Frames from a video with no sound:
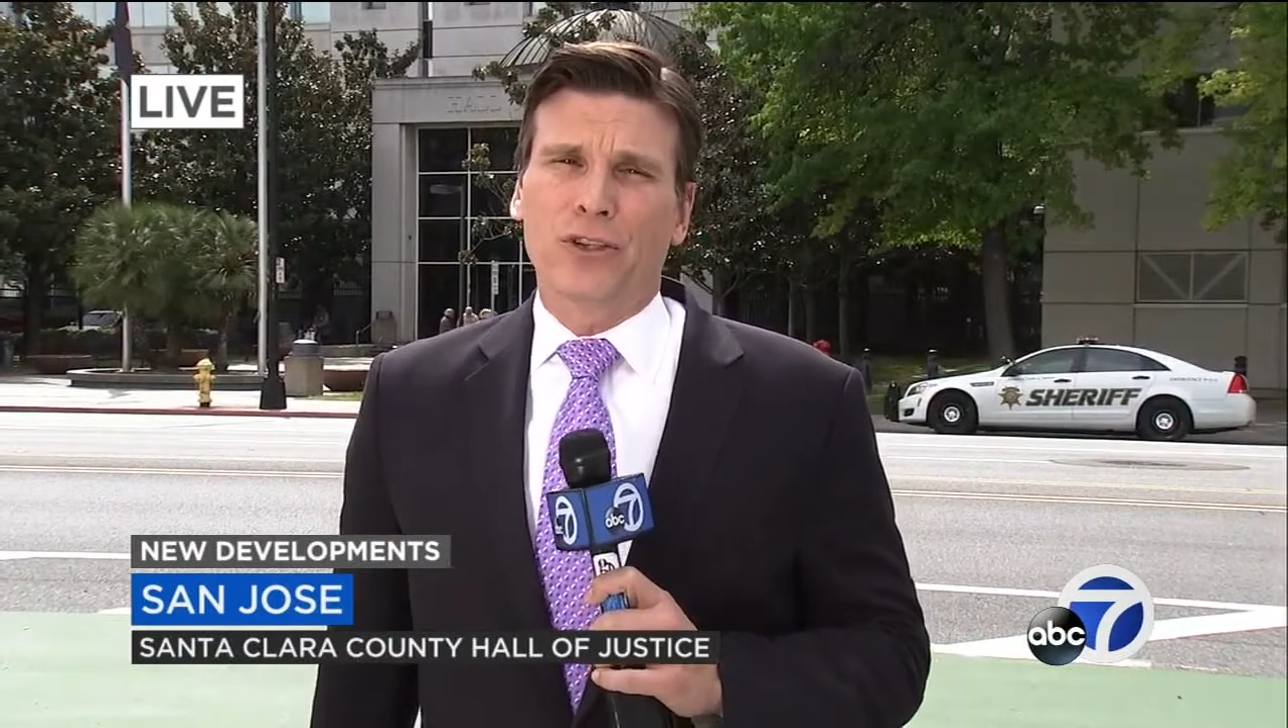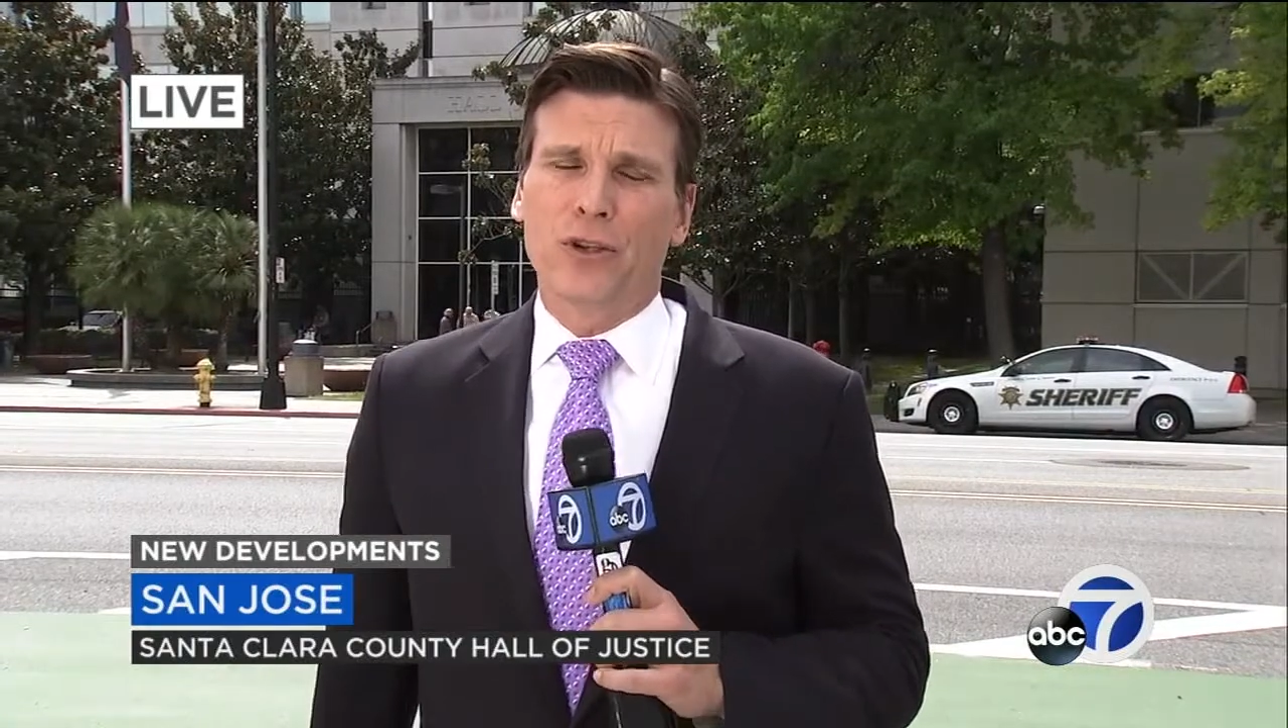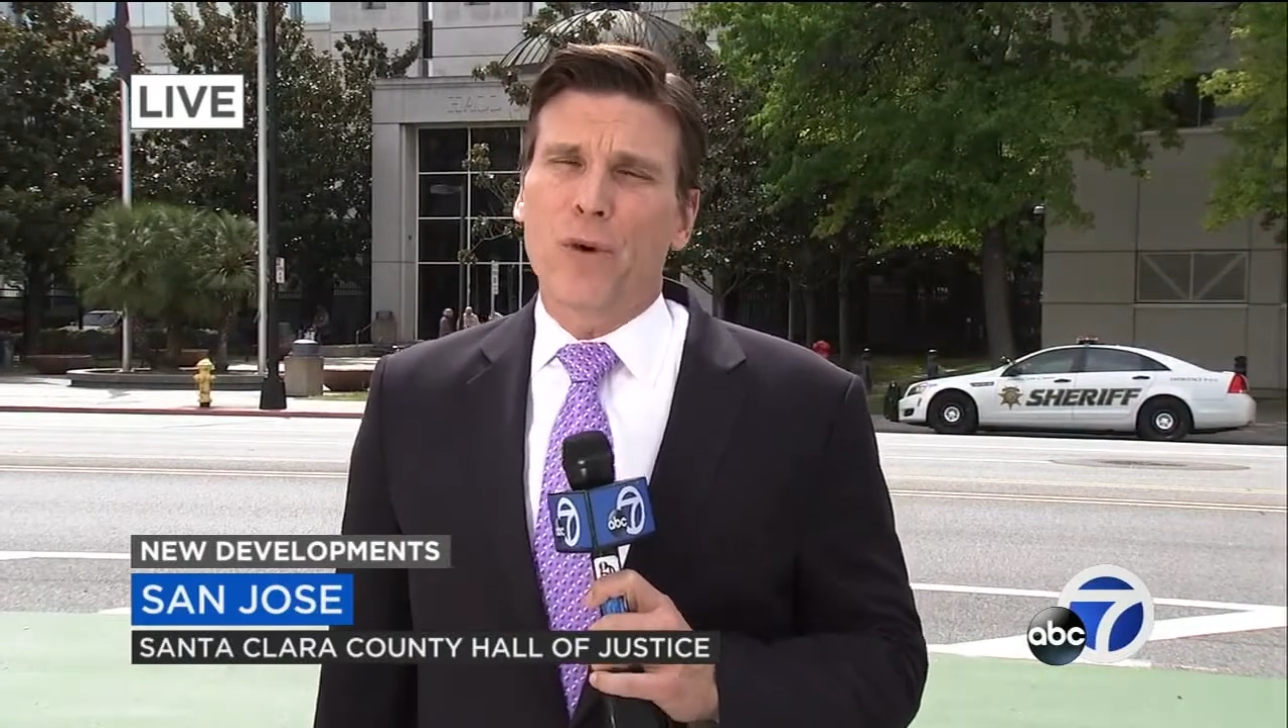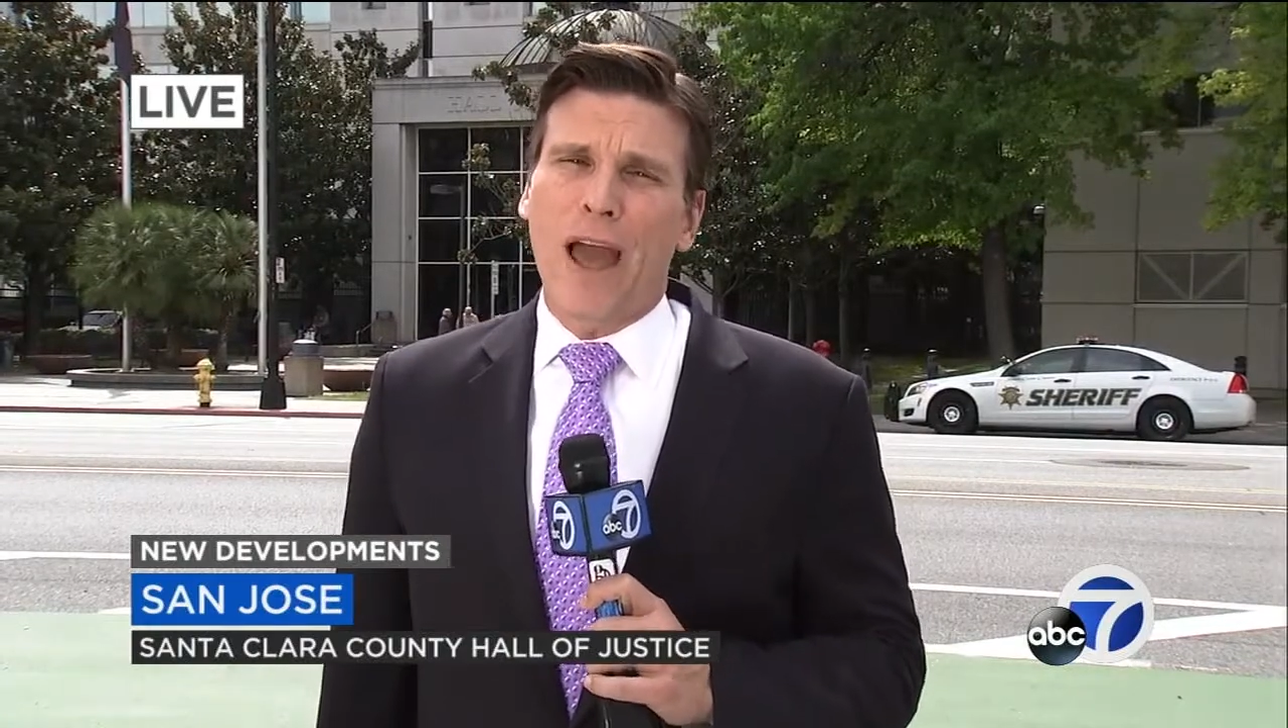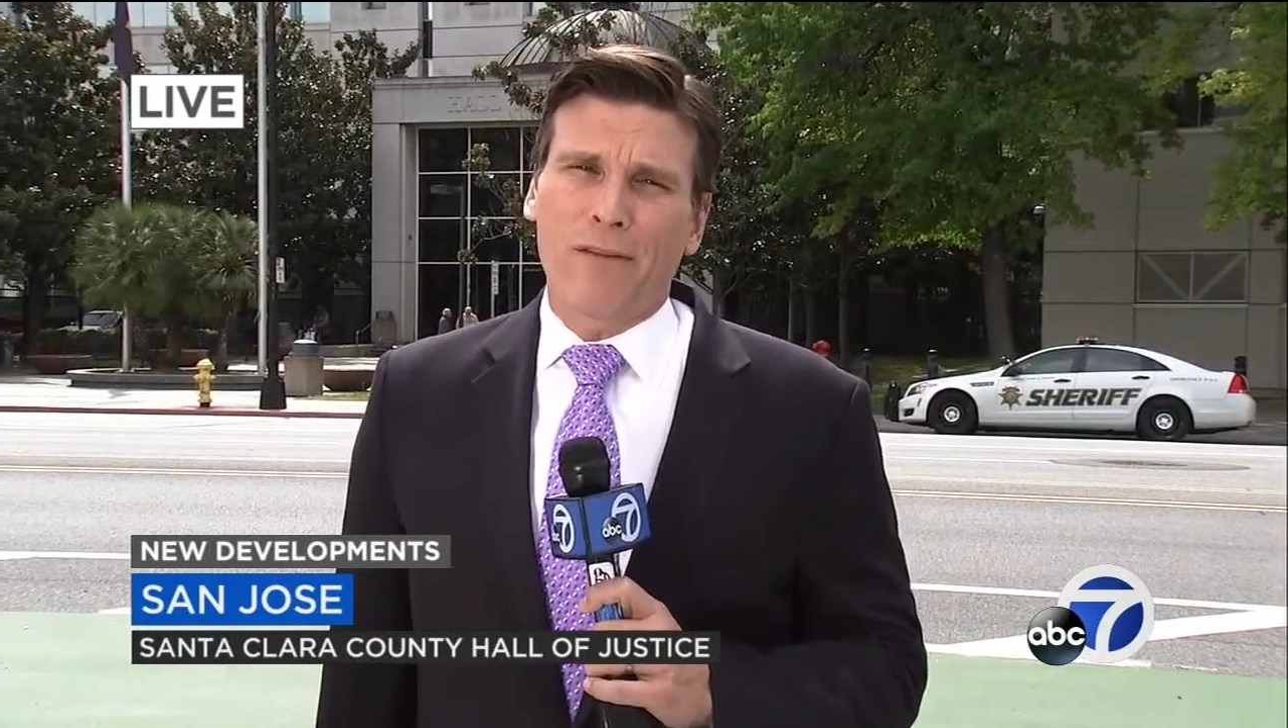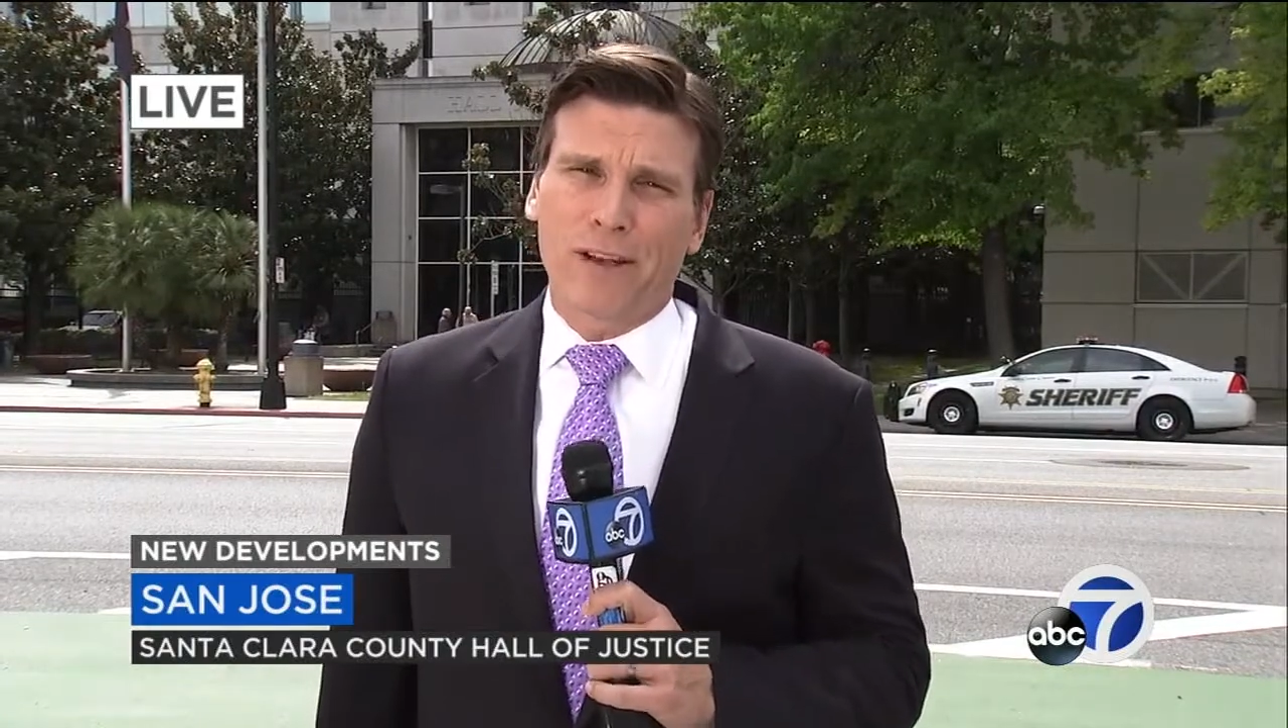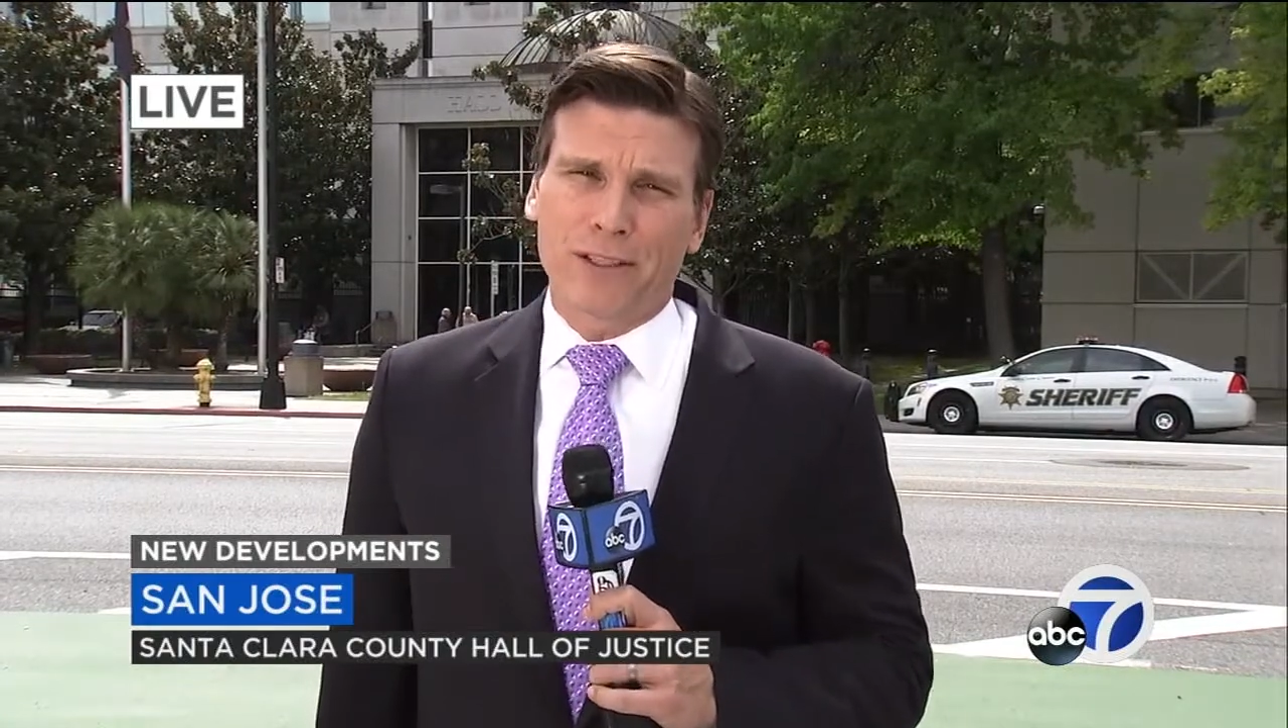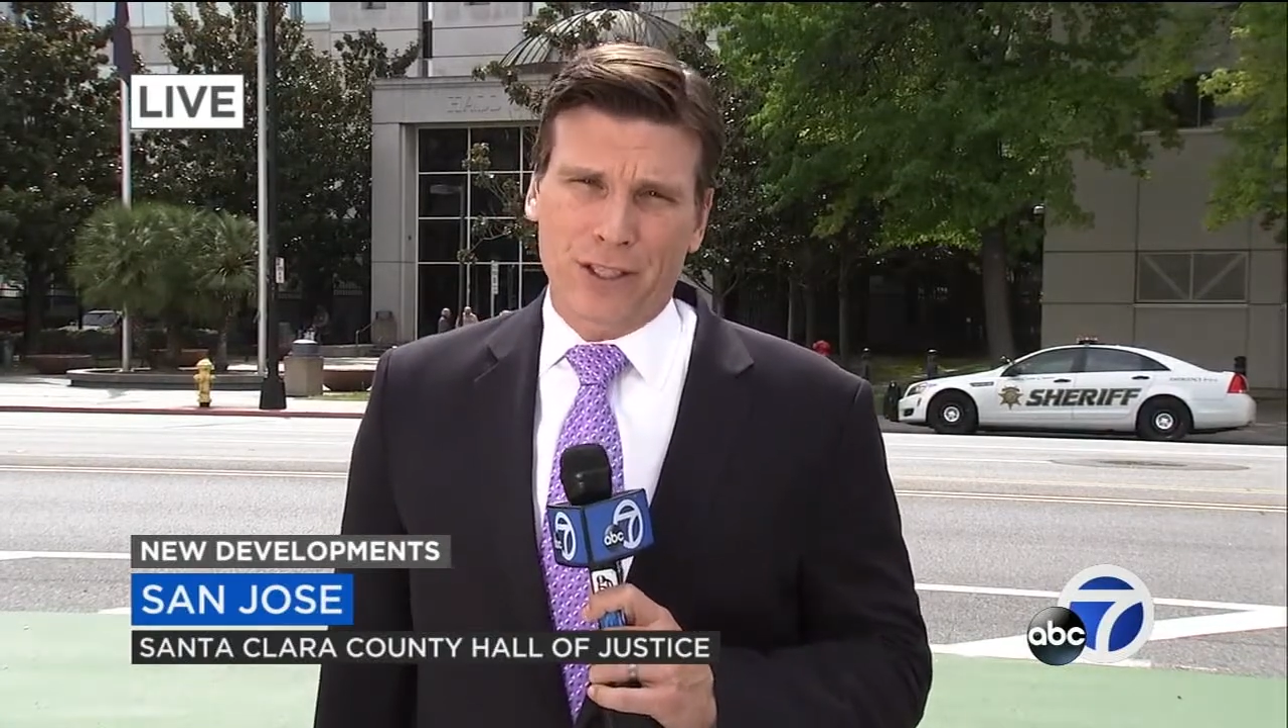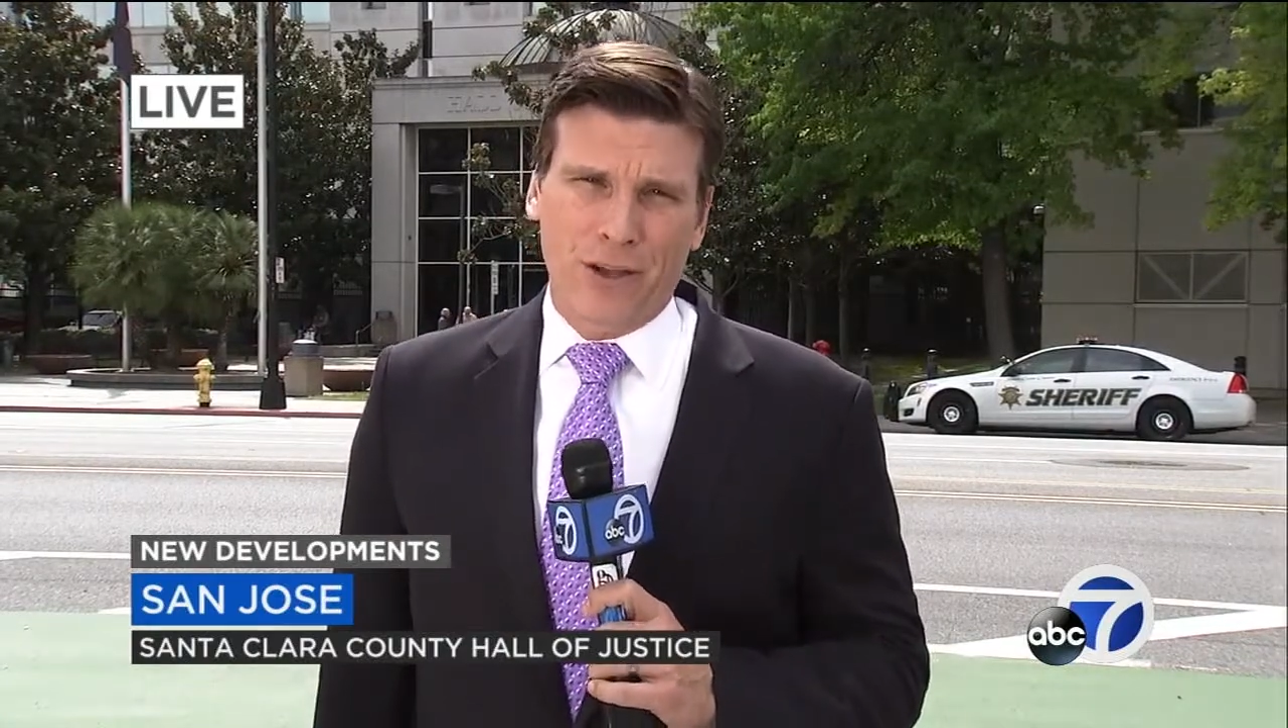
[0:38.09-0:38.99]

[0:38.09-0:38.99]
new evidence